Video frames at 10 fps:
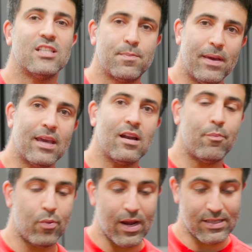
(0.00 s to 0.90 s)
Speaking
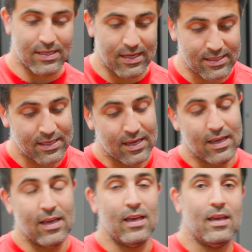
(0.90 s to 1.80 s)
of prices,
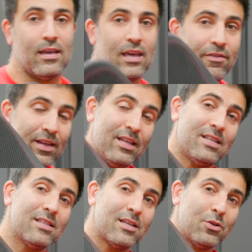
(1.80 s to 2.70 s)
given
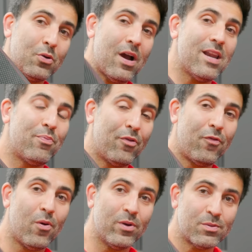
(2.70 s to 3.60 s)
this is a Ducati
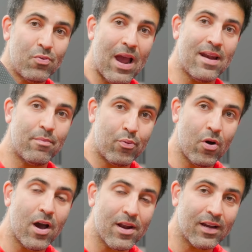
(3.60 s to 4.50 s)
Performance branded
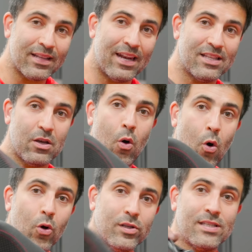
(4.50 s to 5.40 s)
product and it's a
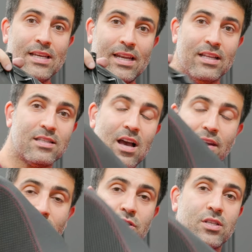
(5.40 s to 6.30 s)
whole seat, it's
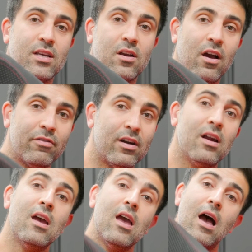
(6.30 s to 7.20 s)
not even just a
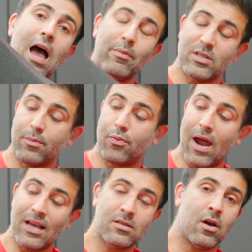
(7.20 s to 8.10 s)
cover, I'm
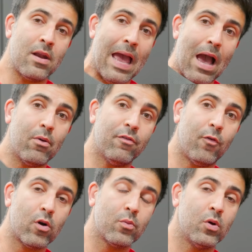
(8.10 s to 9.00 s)
surprised on how
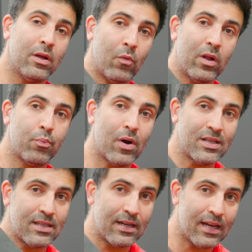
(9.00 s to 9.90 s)
affordable and well
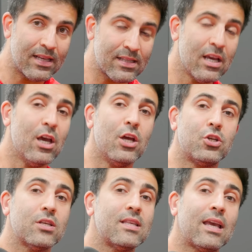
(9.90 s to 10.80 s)
priced it is.
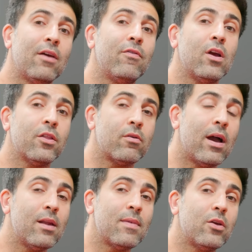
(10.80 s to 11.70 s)
Just like every other
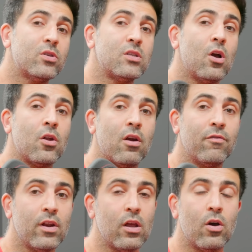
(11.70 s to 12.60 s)
item that you see on our
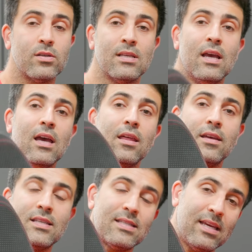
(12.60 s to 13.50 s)
videos,
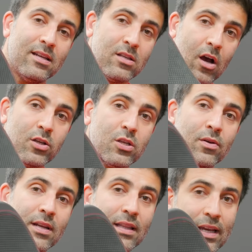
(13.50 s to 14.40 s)
this seat is also
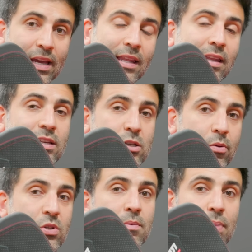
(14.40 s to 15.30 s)
in the link in the
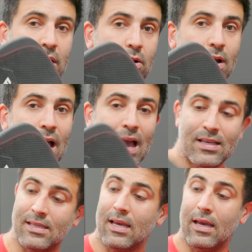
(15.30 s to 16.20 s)
description below,
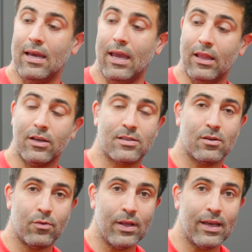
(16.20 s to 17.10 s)
guys. It
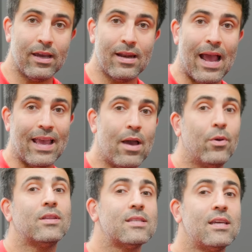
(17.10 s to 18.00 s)
looks really good. I can't
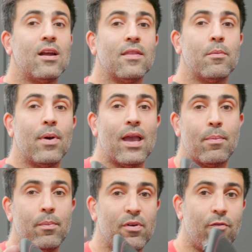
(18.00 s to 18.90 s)
wait to see it on the
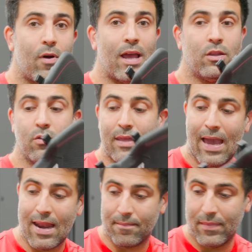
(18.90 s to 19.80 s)
bike, but before I do
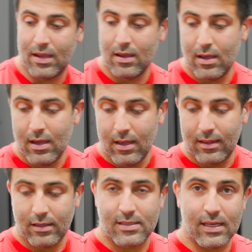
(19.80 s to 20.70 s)
that,
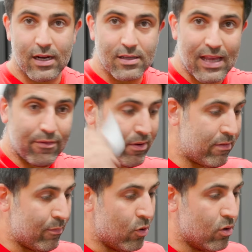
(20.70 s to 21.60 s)
the stickers that we
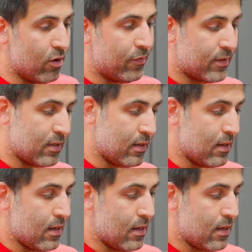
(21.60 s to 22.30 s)
removed,